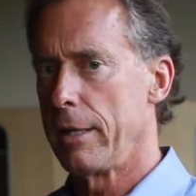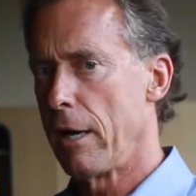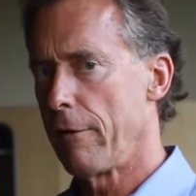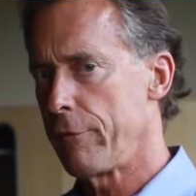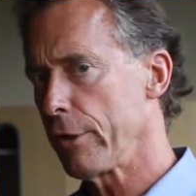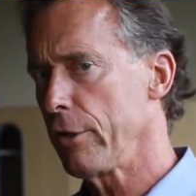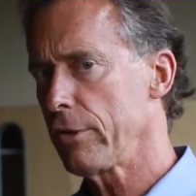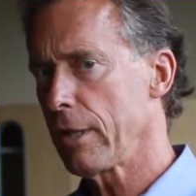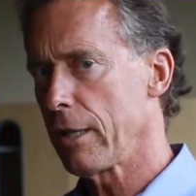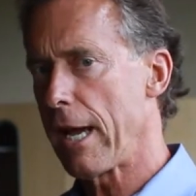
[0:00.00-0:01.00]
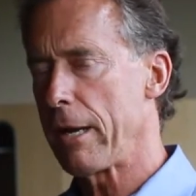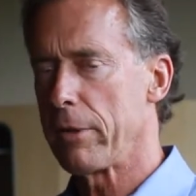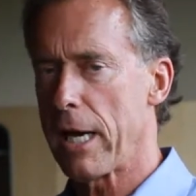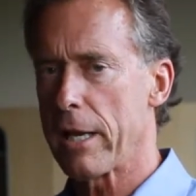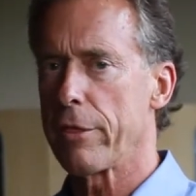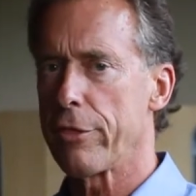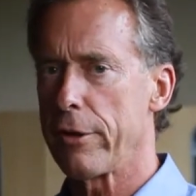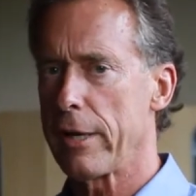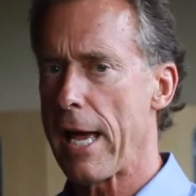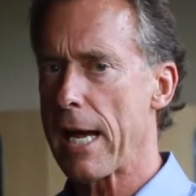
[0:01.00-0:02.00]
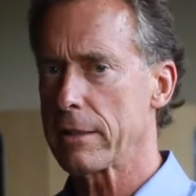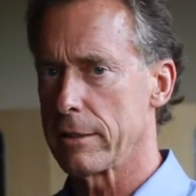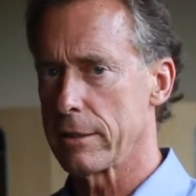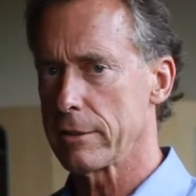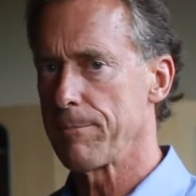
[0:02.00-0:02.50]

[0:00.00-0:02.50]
Now if you're using a light without a third axis,